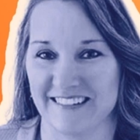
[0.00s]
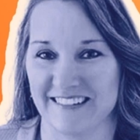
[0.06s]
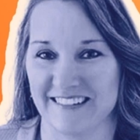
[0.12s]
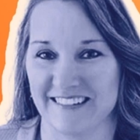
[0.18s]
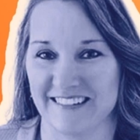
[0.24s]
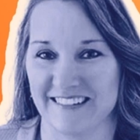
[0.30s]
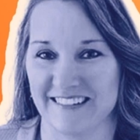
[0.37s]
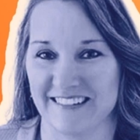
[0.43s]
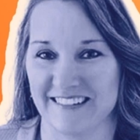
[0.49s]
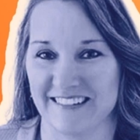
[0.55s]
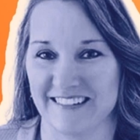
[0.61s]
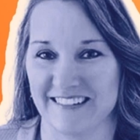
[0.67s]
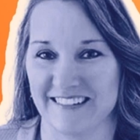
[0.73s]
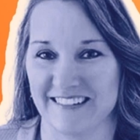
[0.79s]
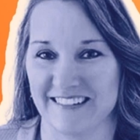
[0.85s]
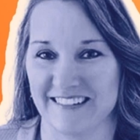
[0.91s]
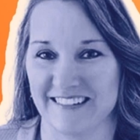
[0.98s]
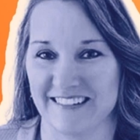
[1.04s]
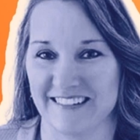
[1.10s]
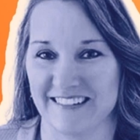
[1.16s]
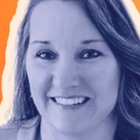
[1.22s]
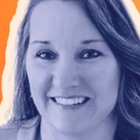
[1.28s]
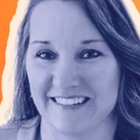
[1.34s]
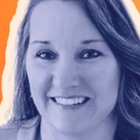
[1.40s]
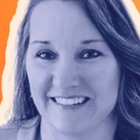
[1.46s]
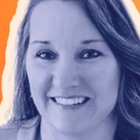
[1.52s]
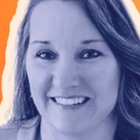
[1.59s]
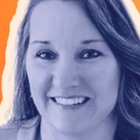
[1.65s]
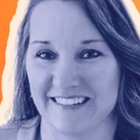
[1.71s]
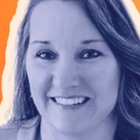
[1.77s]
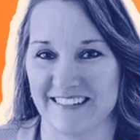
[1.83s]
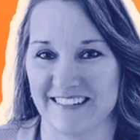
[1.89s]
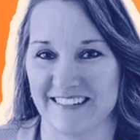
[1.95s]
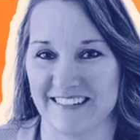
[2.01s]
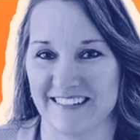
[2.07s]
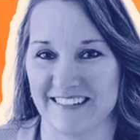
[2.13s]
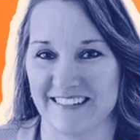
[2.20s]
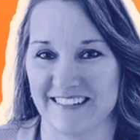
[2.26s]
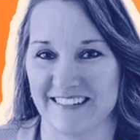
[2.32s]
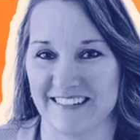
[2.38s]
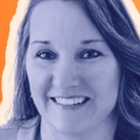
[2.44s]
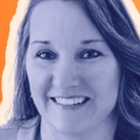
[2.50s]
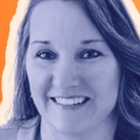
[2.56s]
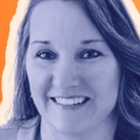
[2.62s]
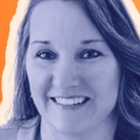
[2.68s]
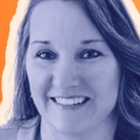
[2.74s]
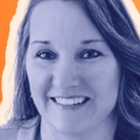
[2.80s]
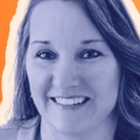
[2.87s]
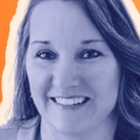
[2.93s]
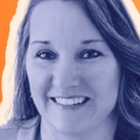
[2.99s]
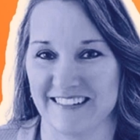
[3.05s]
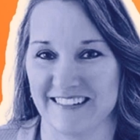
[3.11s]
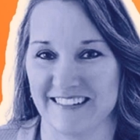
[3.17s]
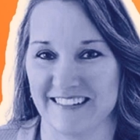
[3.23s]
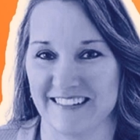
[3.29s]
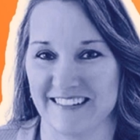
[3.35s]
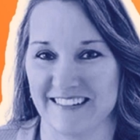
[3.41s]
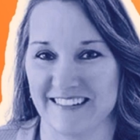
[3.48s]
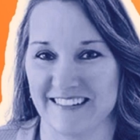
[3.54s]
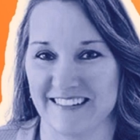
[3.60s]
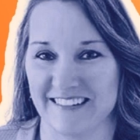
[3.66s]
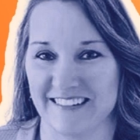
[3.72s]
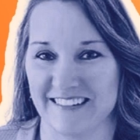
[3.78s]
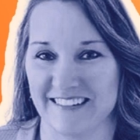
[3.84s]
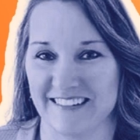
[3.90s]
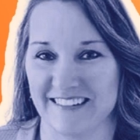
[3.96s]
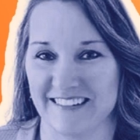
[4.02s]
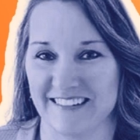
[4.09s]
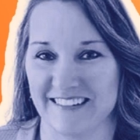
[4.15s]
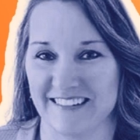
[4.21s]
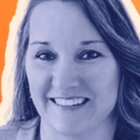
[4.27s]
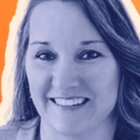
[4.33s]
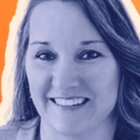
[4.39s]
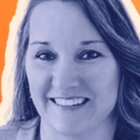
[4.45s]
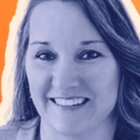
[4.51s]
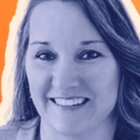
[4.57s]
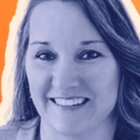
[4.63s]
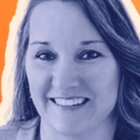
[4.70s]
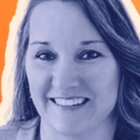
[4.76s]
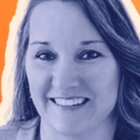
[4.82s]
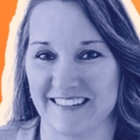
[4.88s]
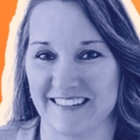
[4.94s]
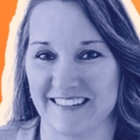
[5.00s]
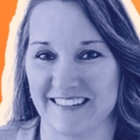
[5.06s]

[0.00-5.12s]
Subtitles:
(no lip movement)